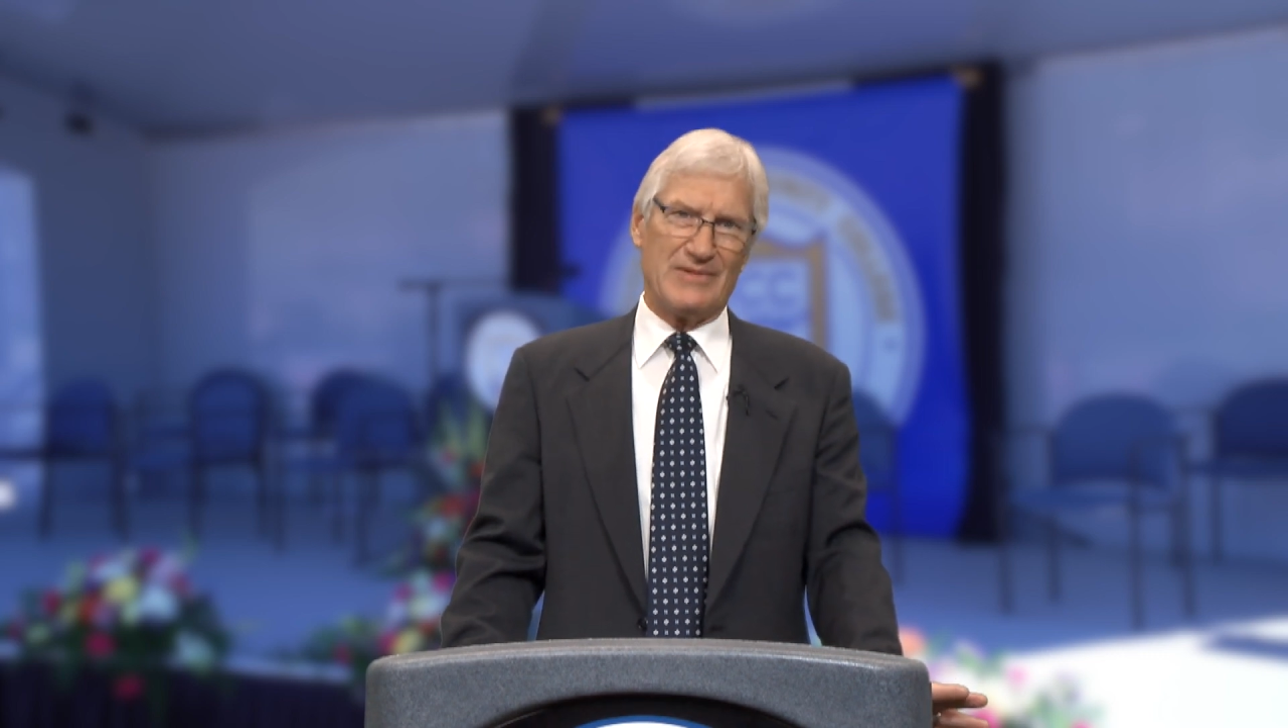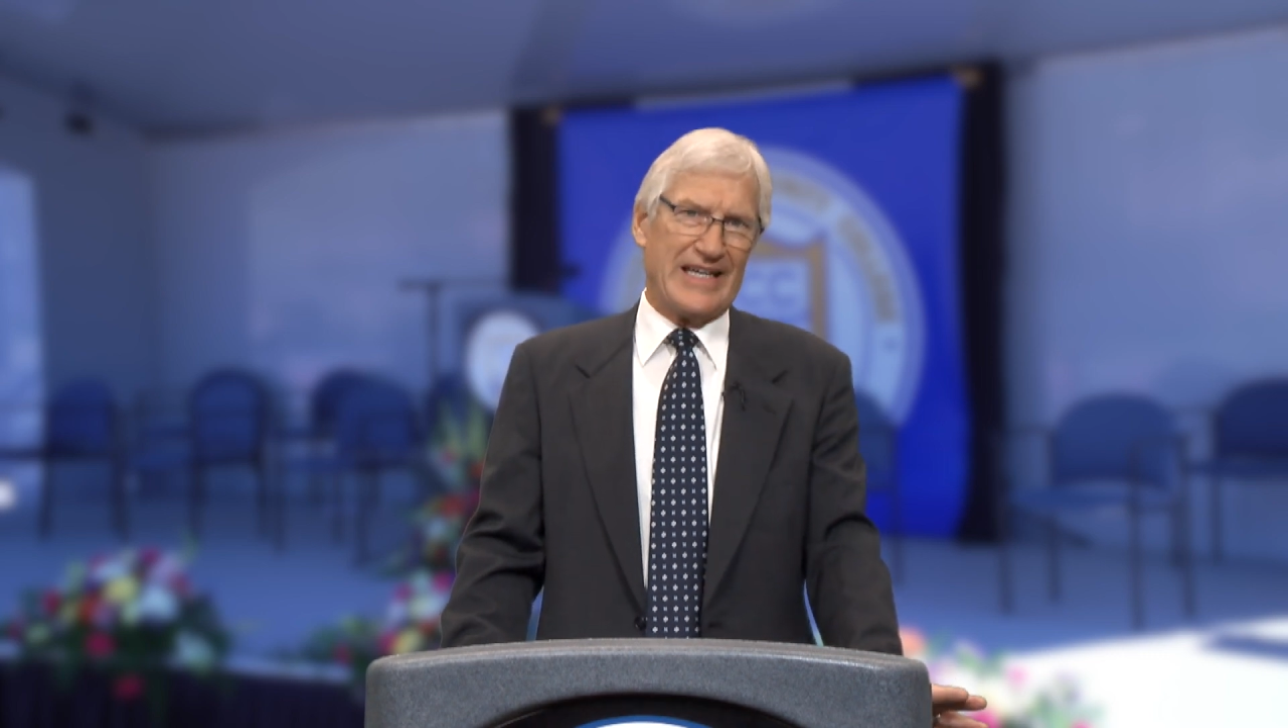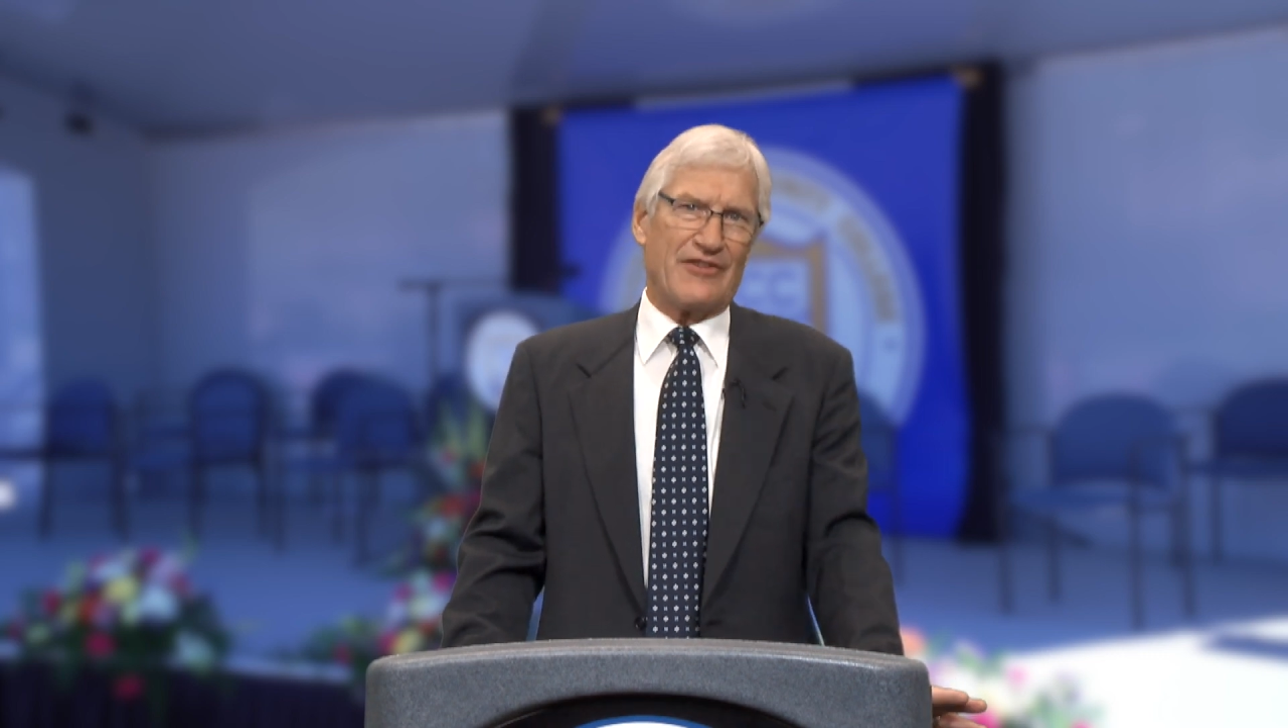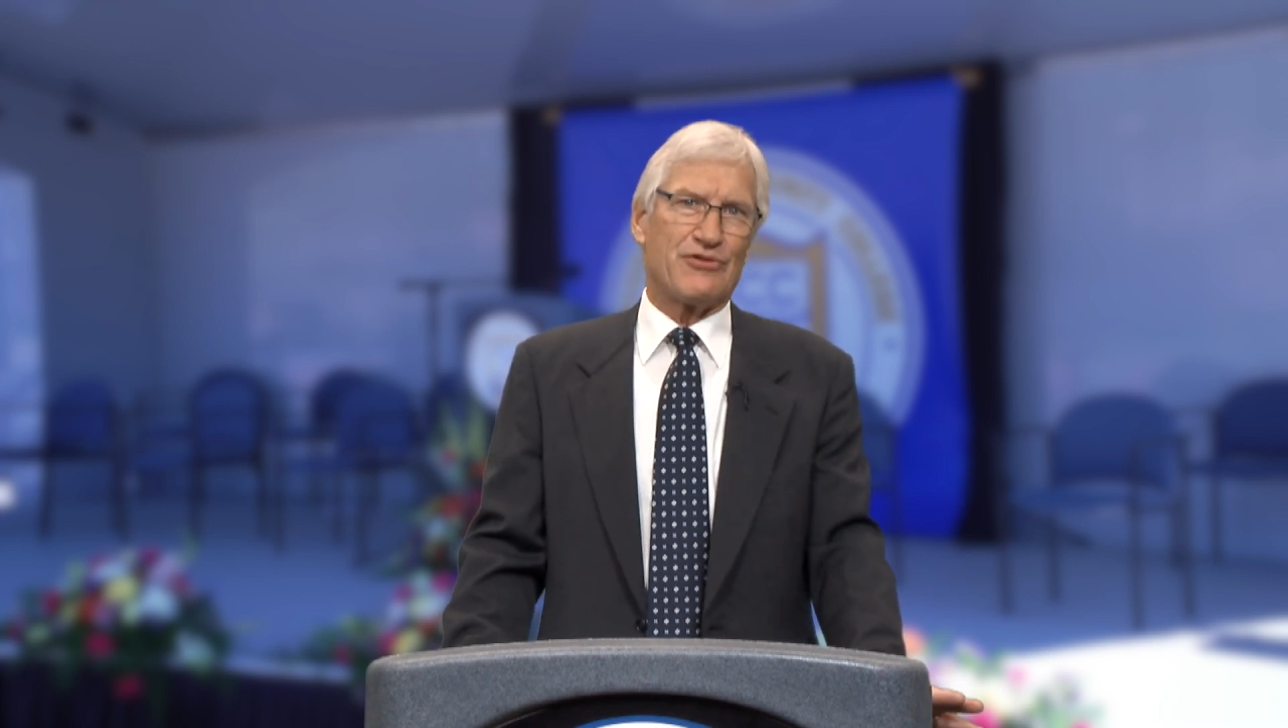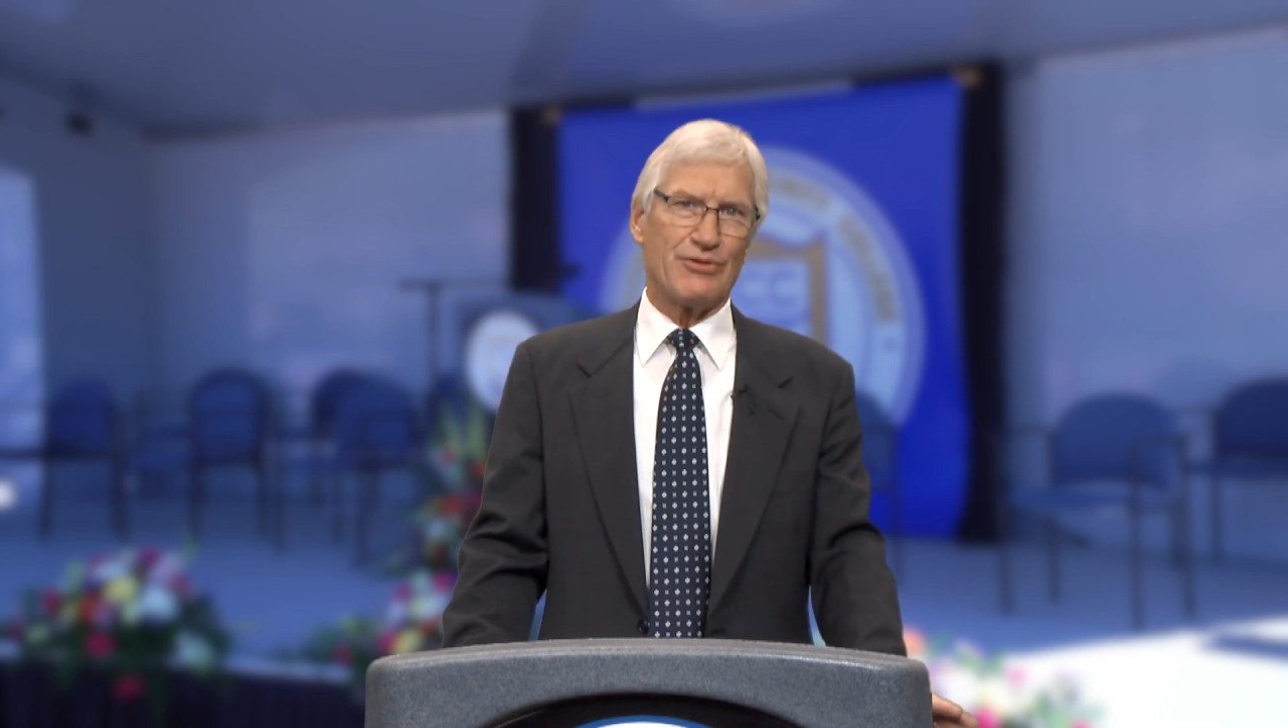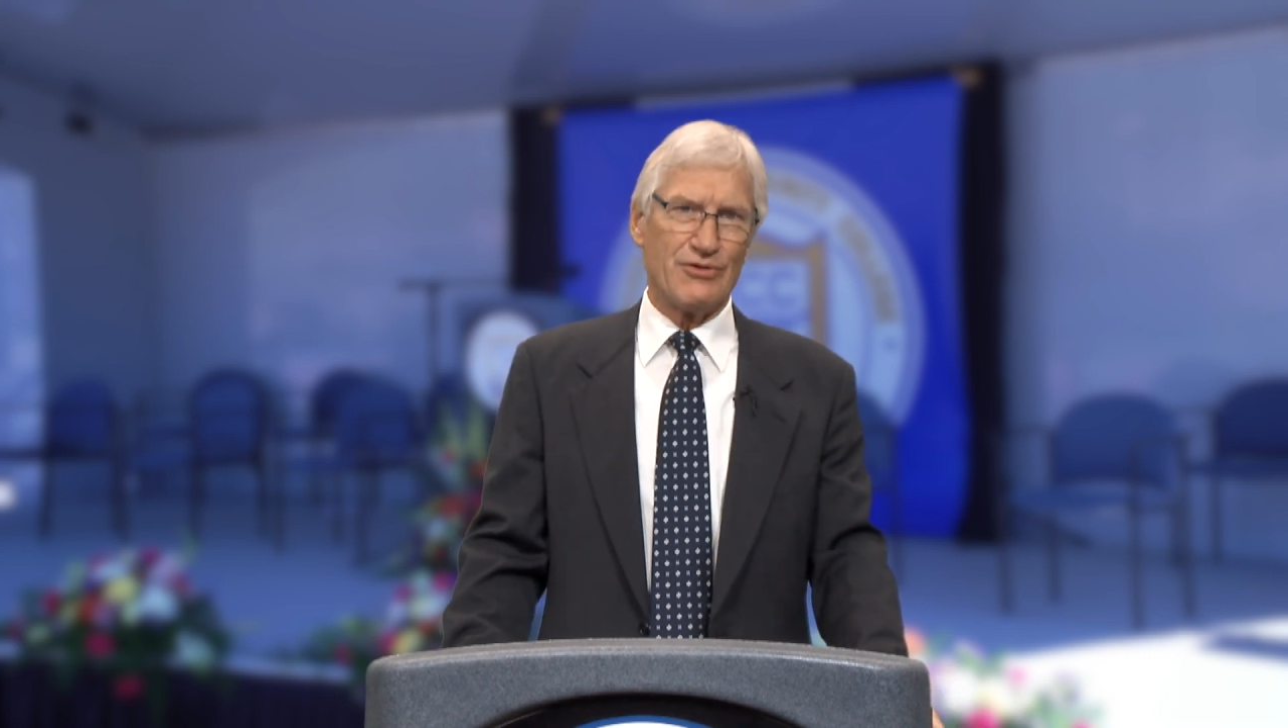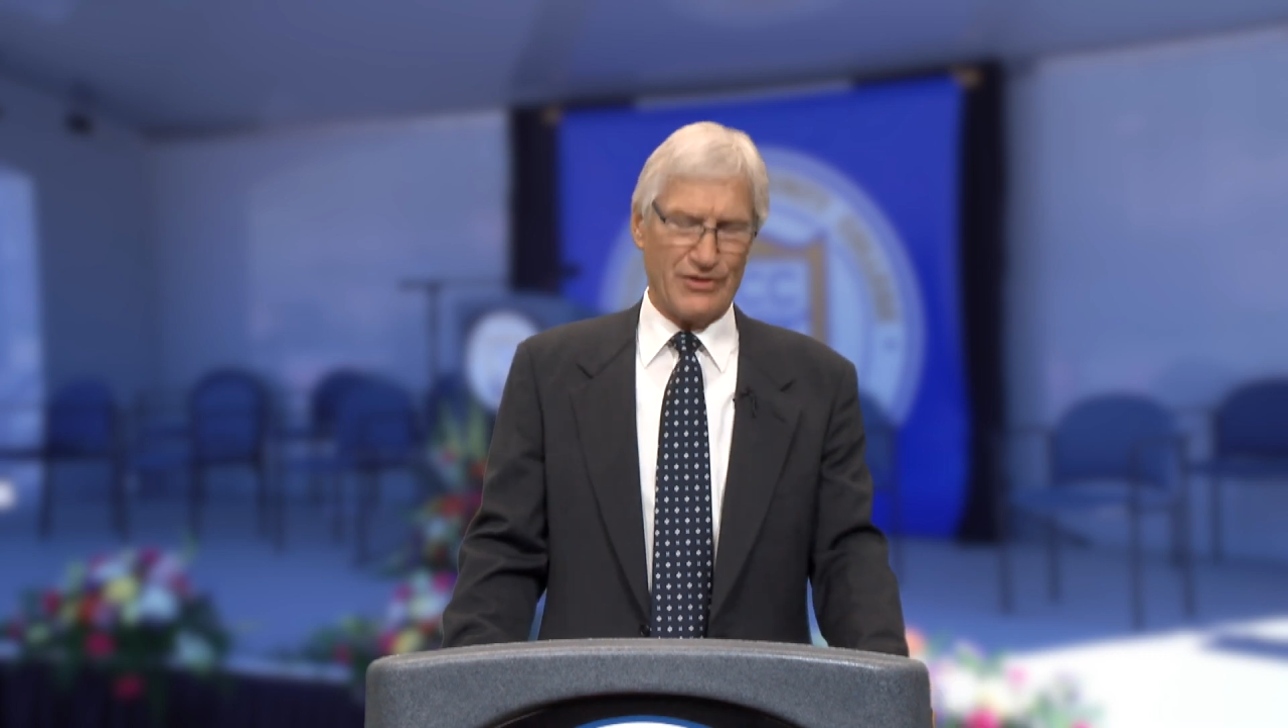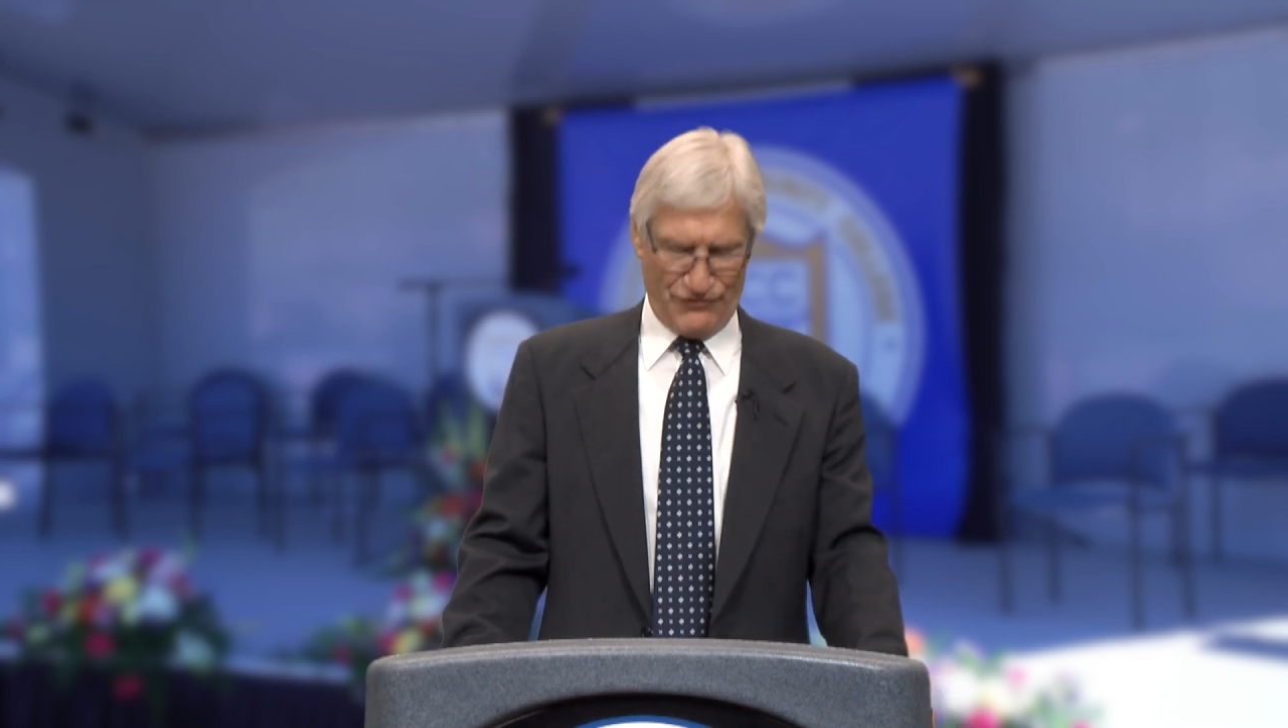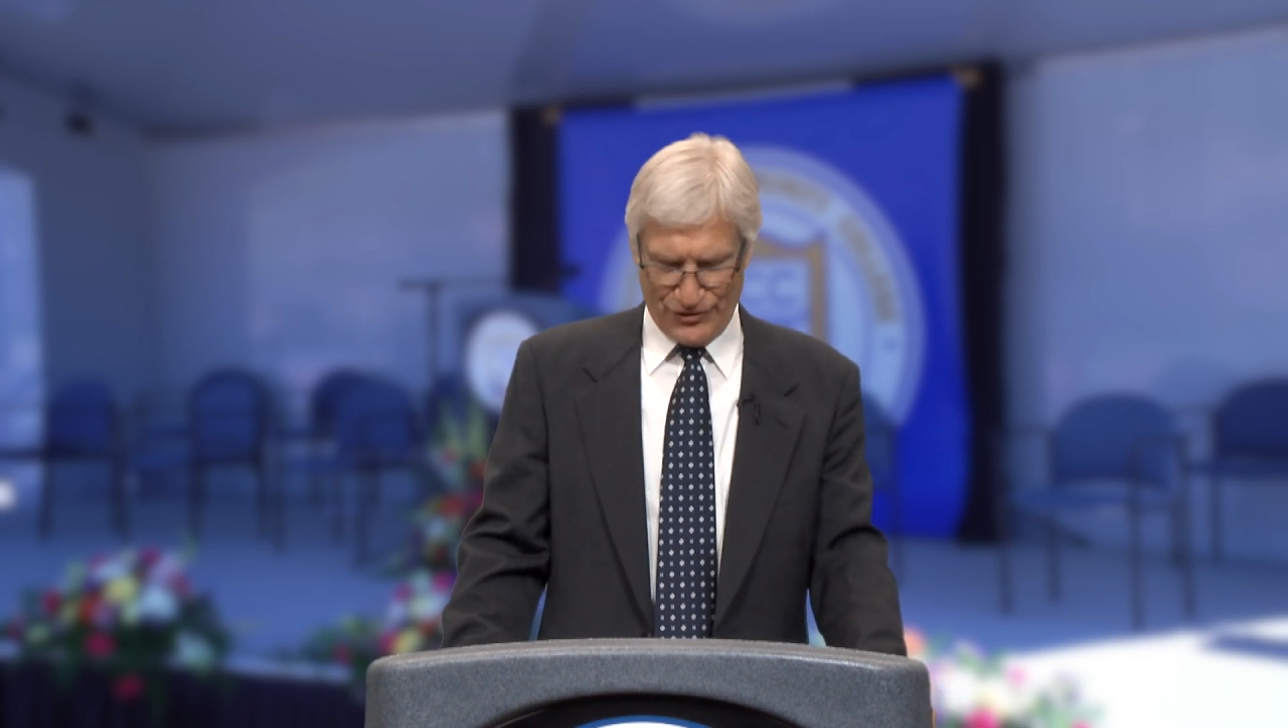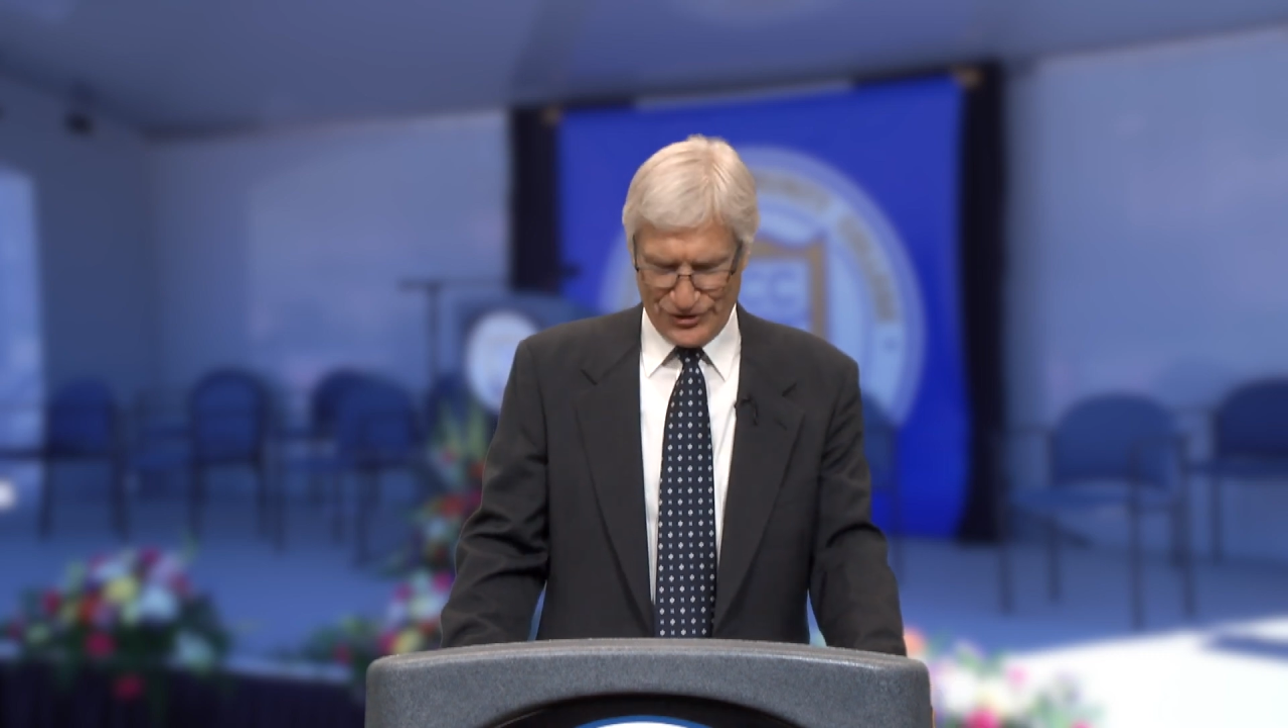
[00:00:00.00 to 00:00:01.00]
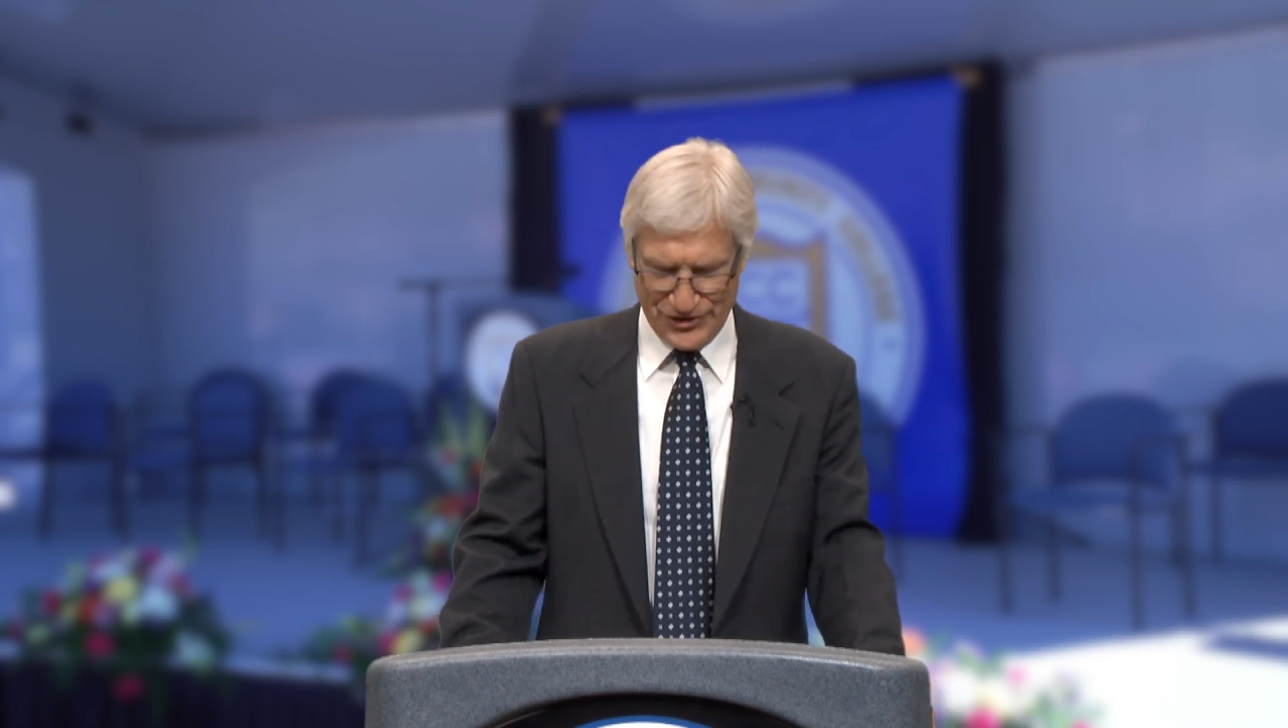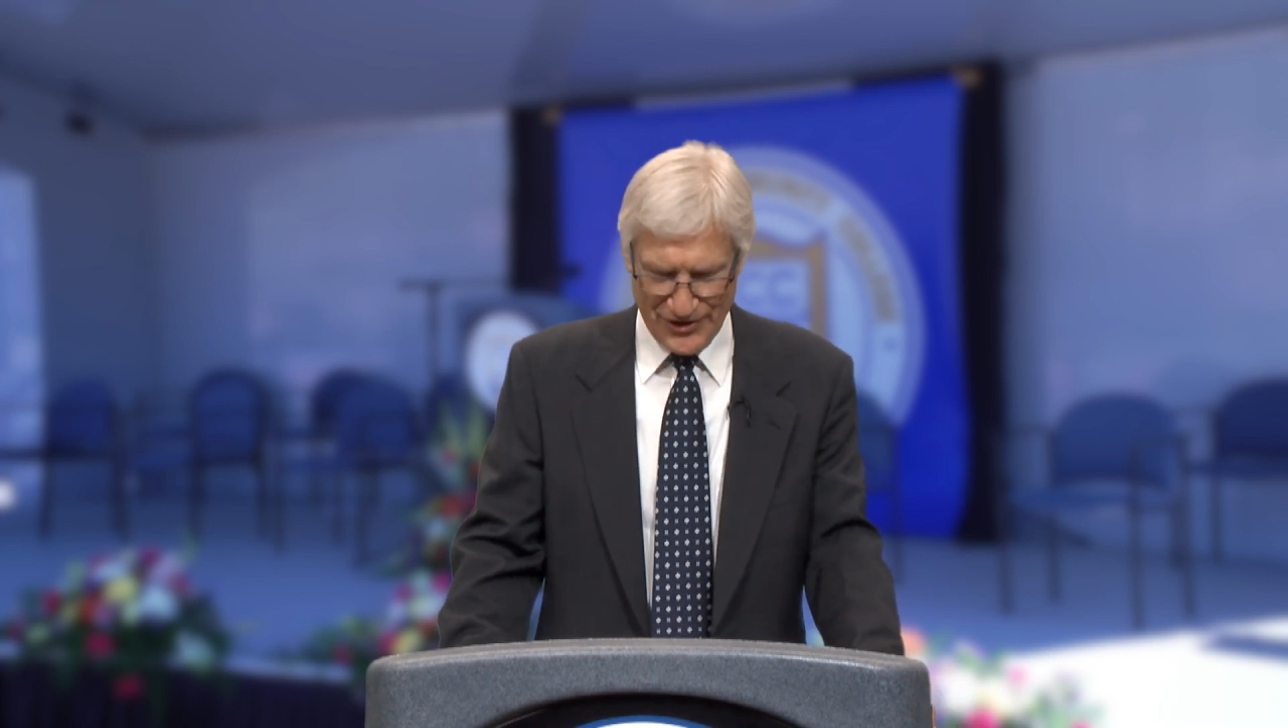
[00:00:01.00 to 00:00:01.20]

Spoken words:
get through the first